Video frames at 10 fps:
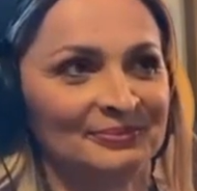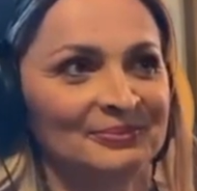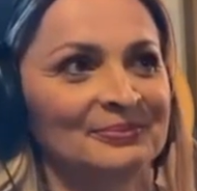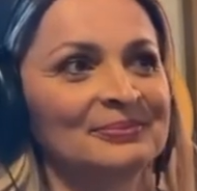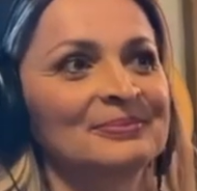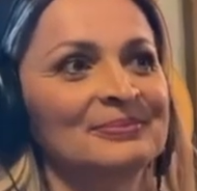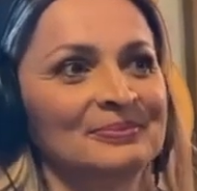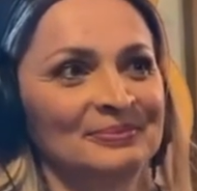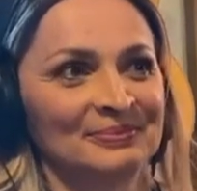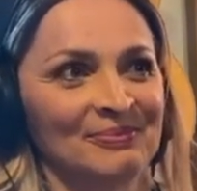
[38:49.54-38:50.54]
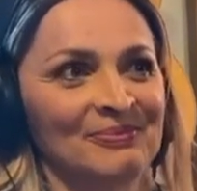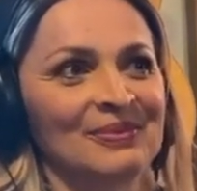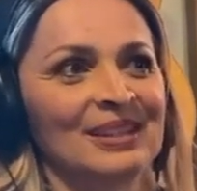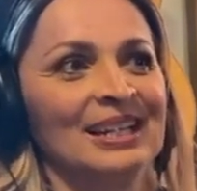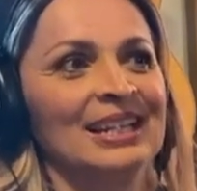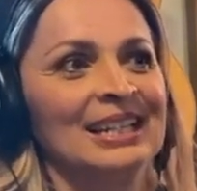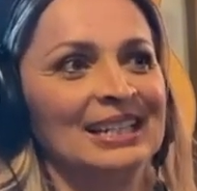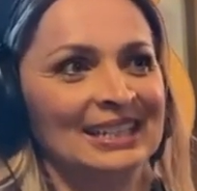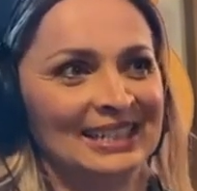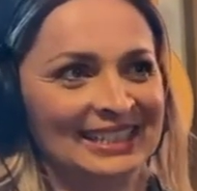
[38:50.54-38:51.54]

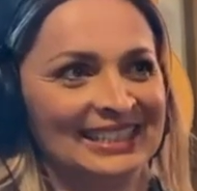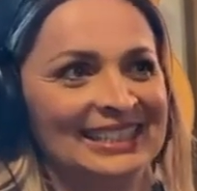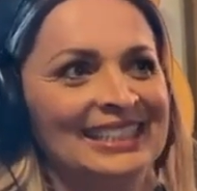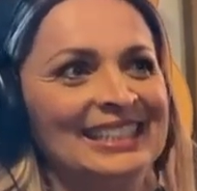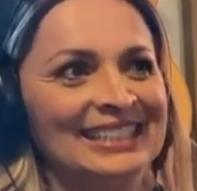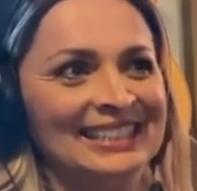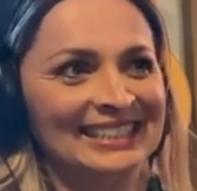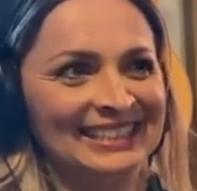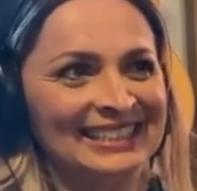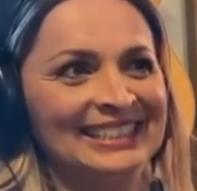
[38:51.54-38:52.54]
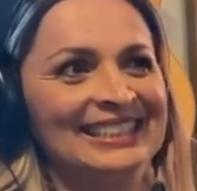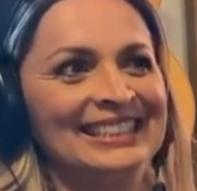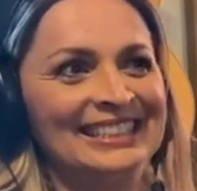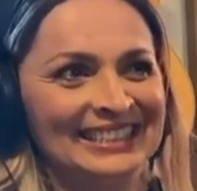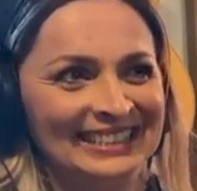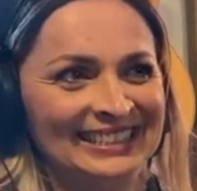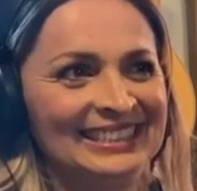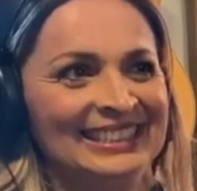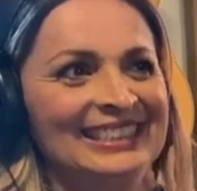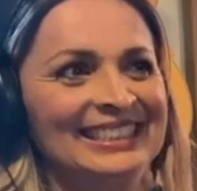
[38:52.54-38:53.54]

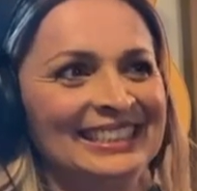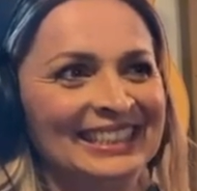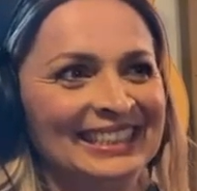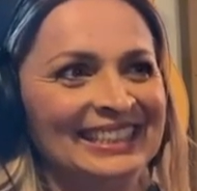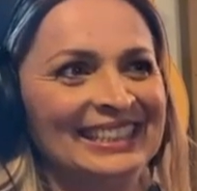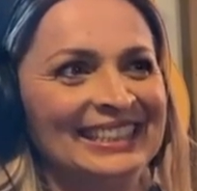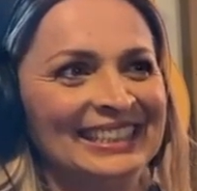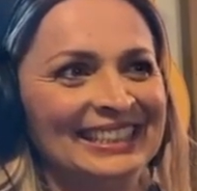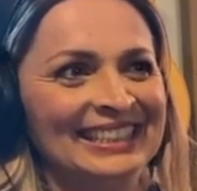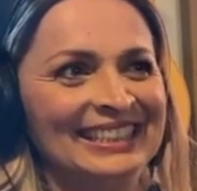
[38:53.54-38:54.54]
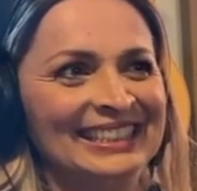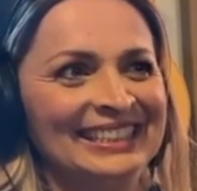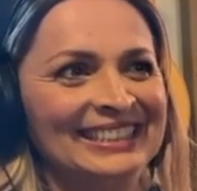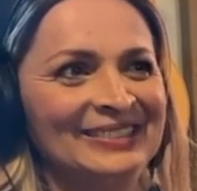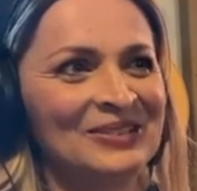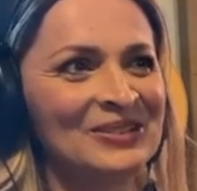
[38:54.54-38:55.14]
This person isn't speaking.